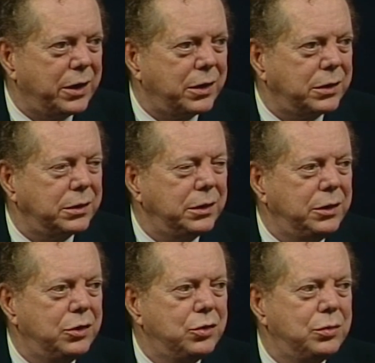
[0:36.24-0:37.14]
Where
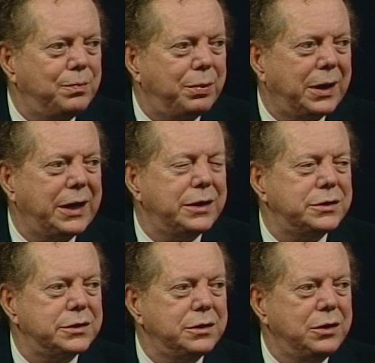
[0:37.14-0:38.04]
you
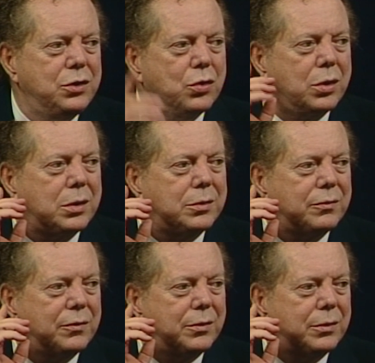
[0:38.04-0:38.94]
place
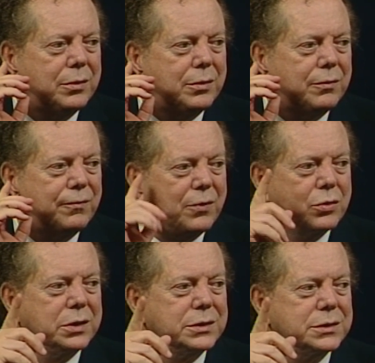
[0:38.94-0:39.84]
your
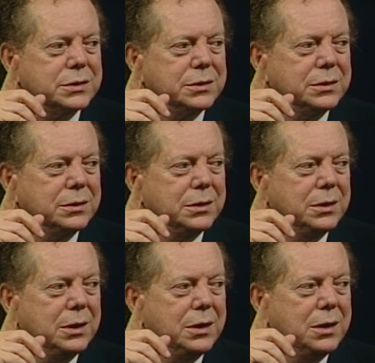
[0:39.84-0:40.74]
focus,
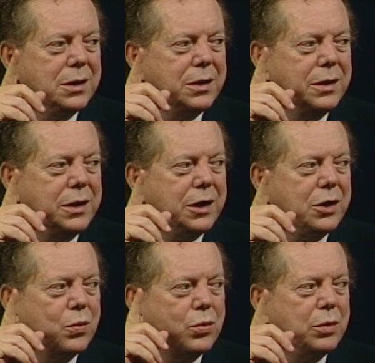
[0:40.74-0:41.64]

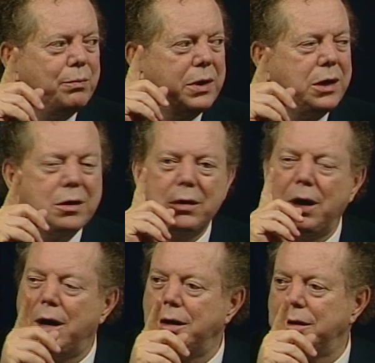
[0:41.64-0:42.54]
there will be
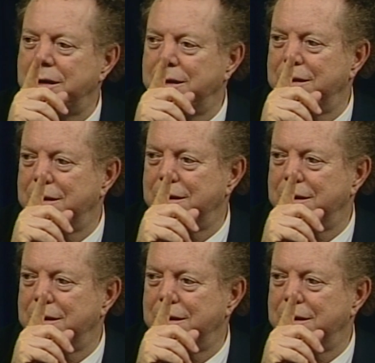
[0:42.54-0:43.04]
your heart.